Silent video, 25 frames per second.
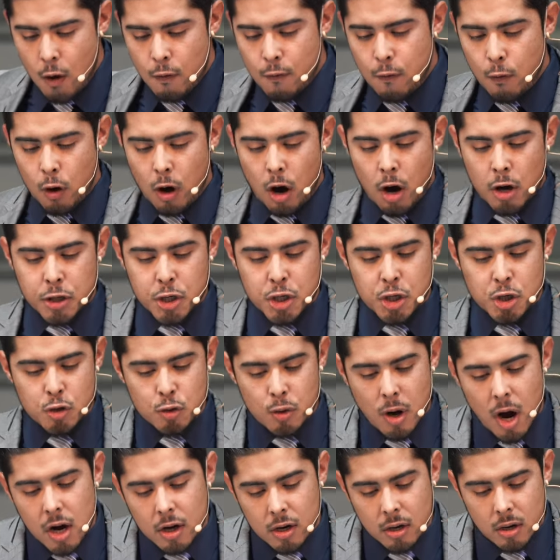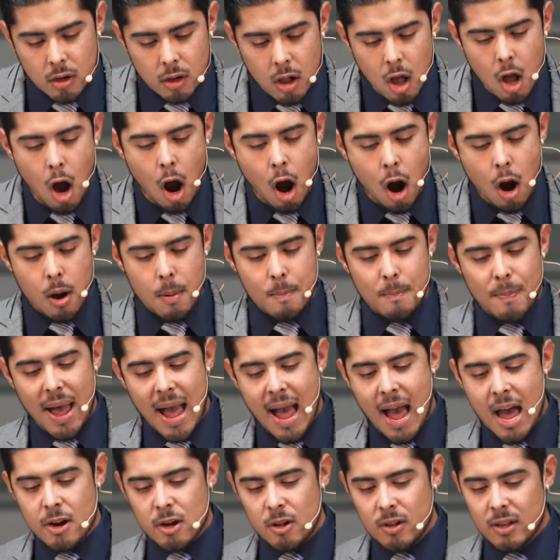for our struggle, our
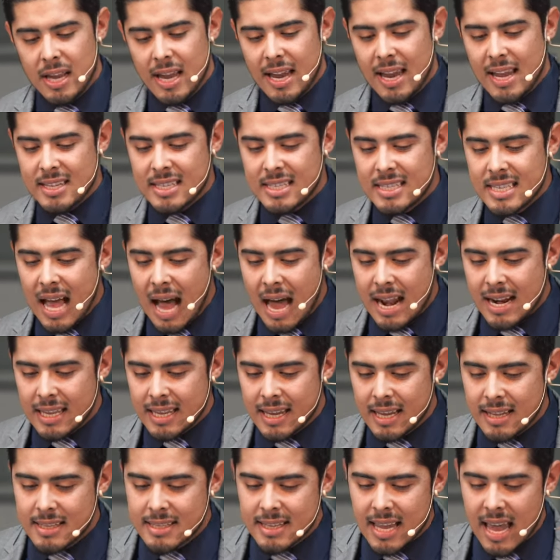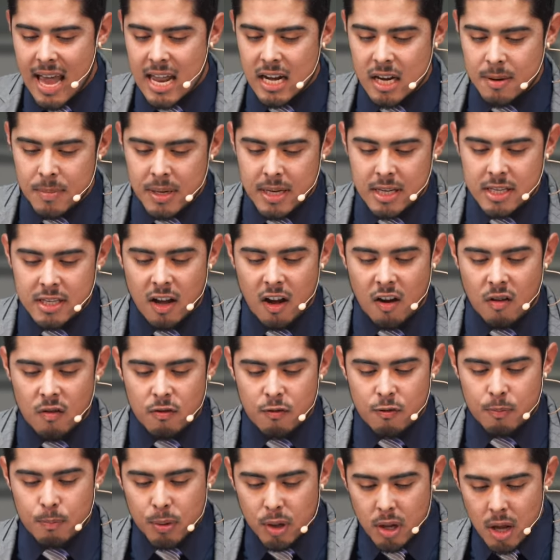battle is not against enemies
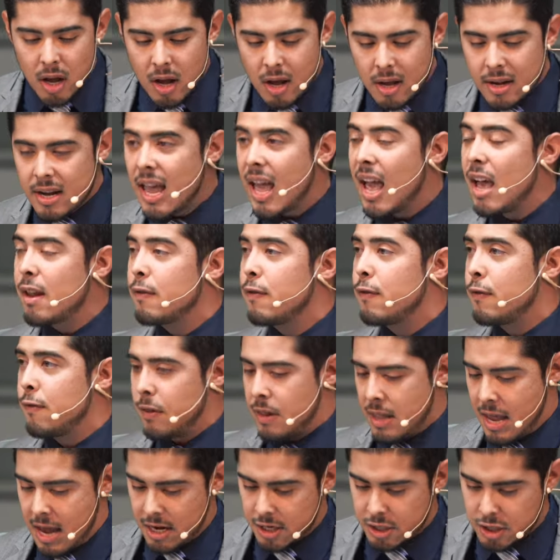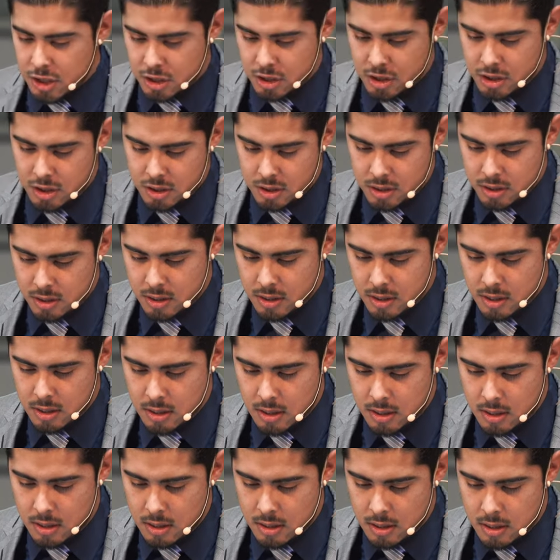of blood and flesh,
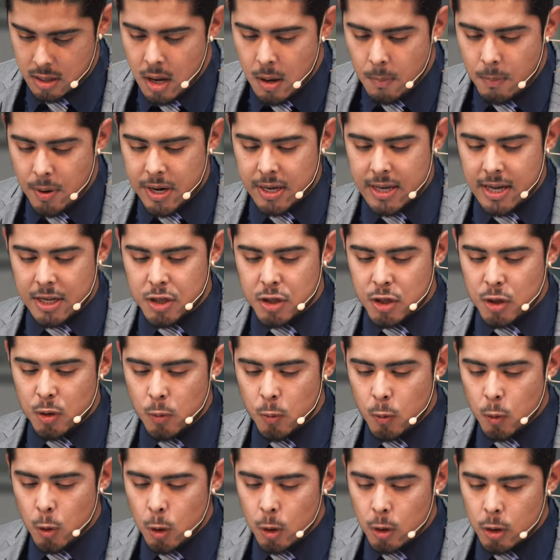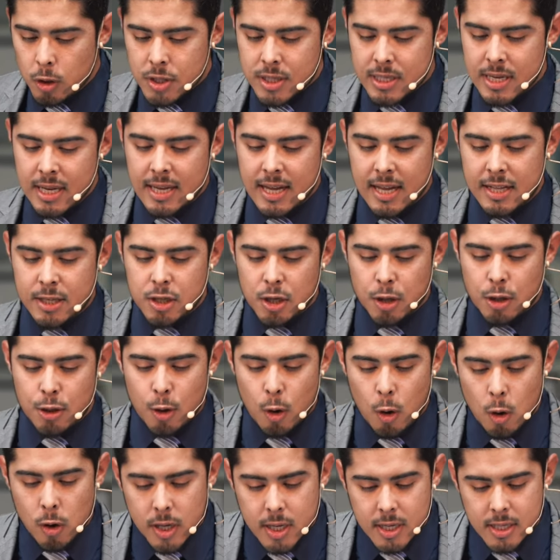but against the rulers, against
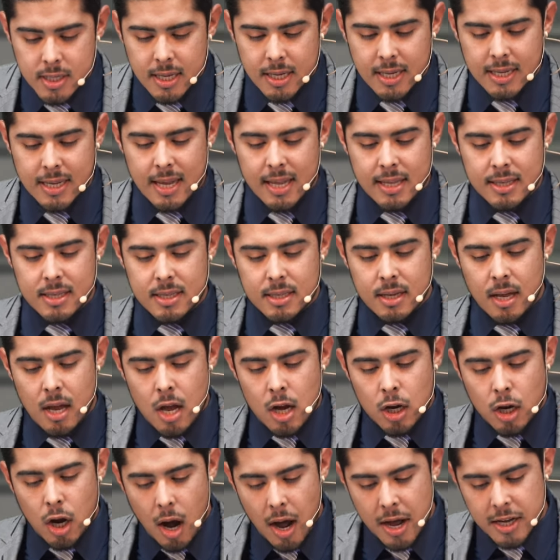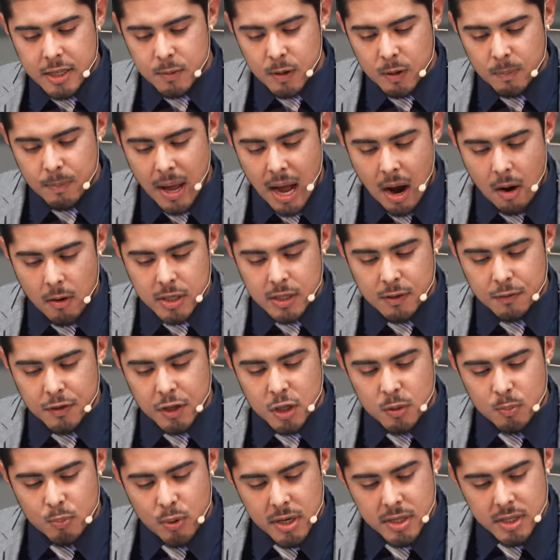authorities, against cosmic powers of
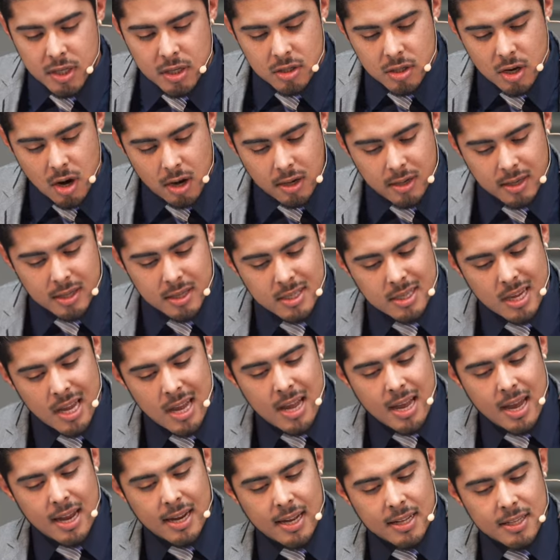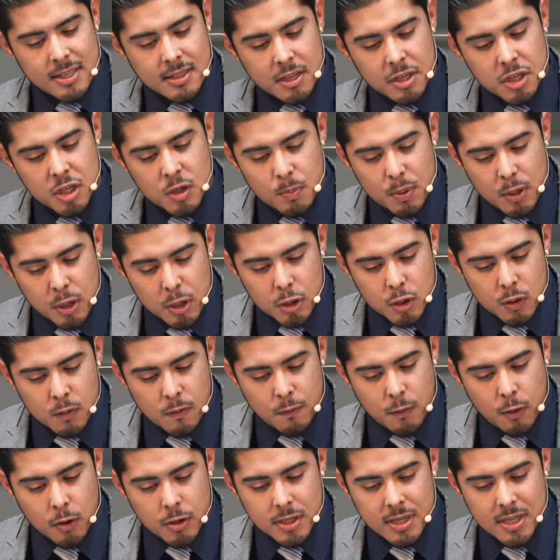this present darkness, against the spiritual
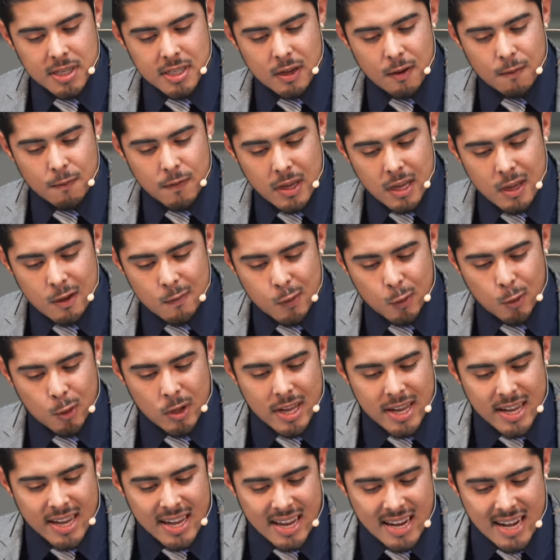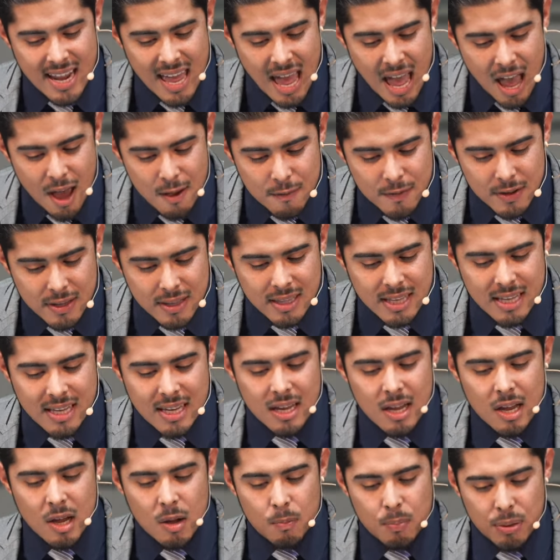forces of evil in
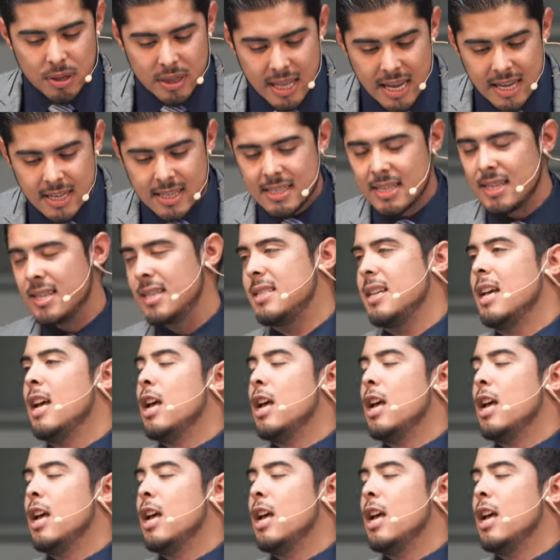heavenly places.